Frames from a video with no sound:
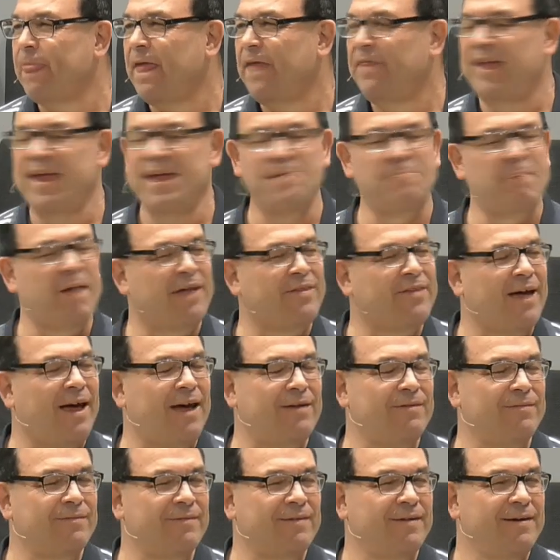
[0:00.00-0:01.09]
Think about that.
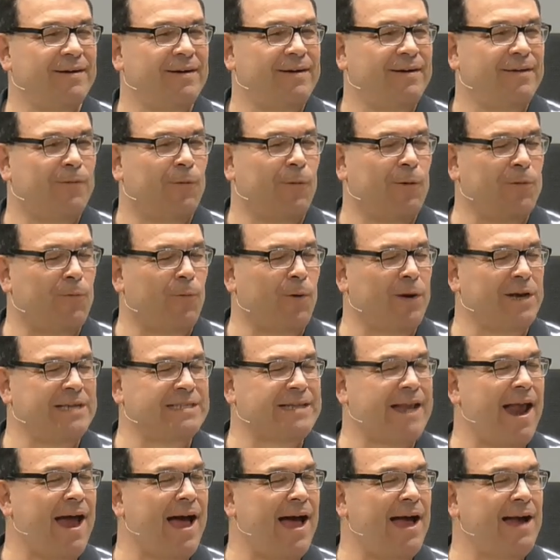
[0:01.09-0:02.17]
What is
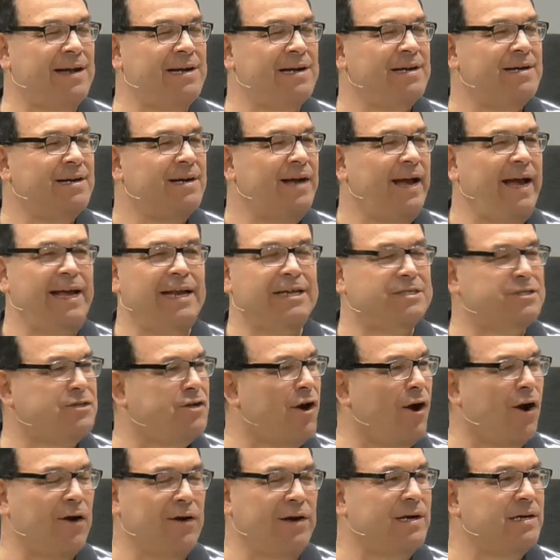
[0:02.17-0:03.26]
night? It is
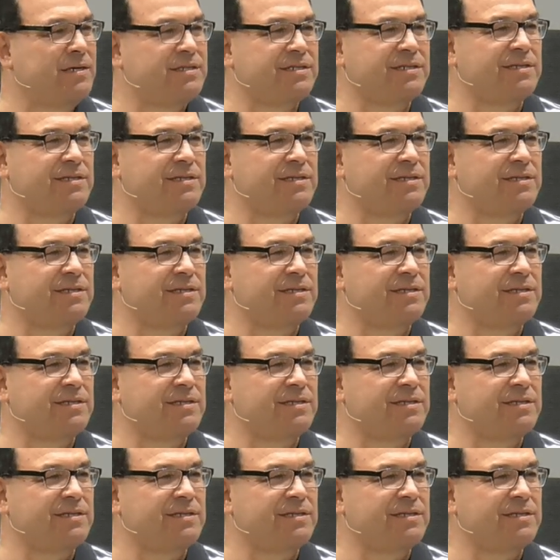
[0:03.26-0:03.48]
darkness.